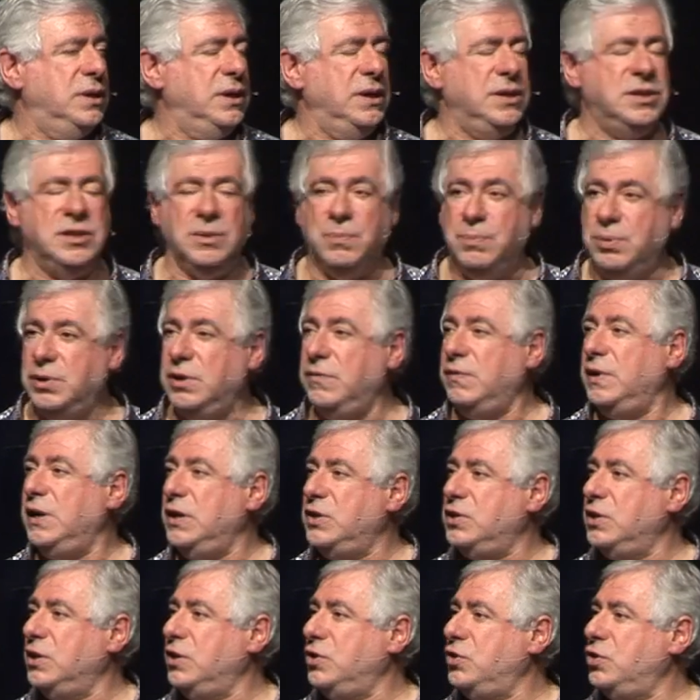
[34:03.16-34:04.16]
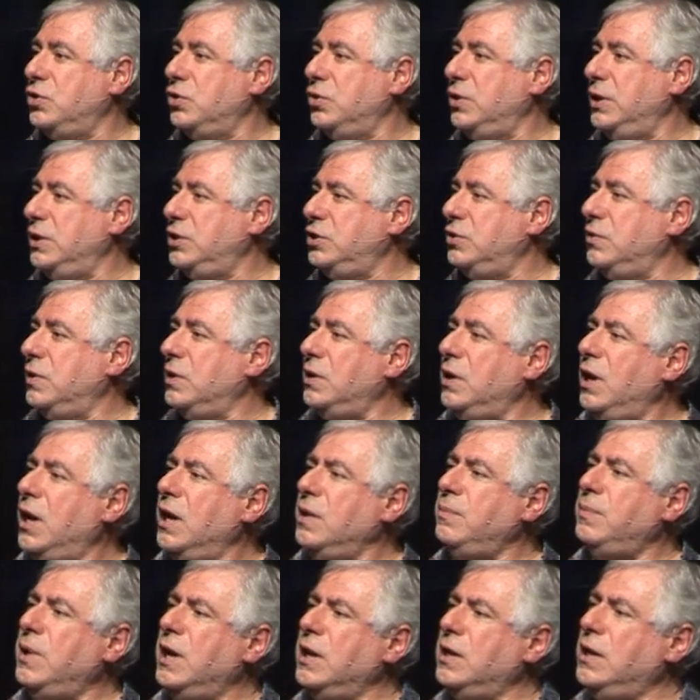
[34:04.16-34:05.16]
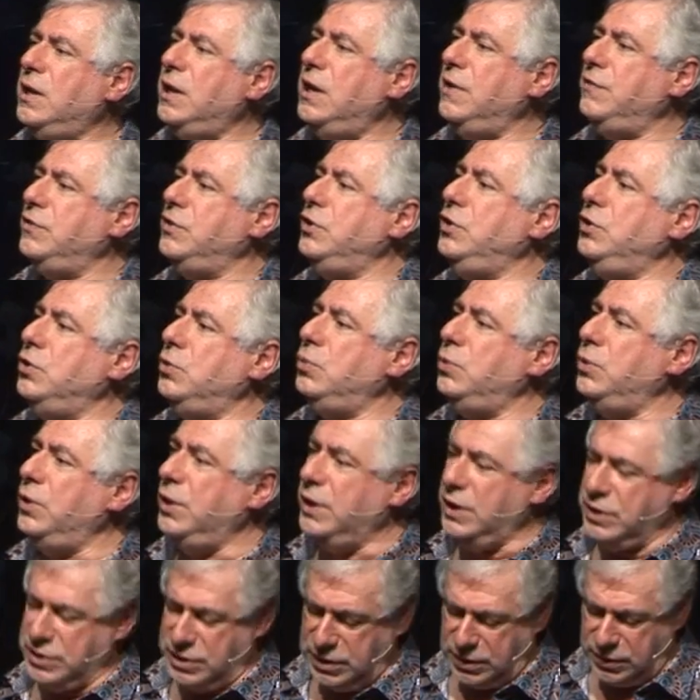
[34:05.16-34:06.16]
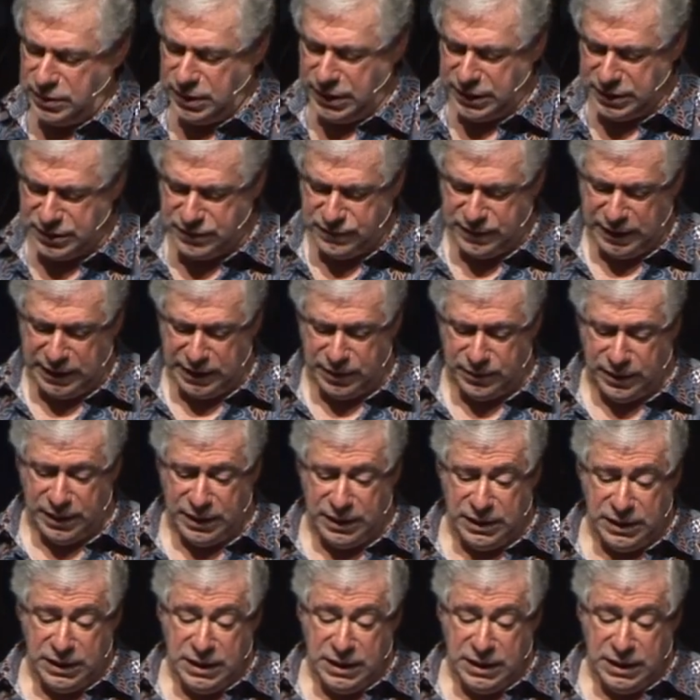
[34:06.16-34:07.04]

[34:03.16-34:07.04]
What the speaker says: It's a privilege and a joy to align my life to your word as a Christ follower.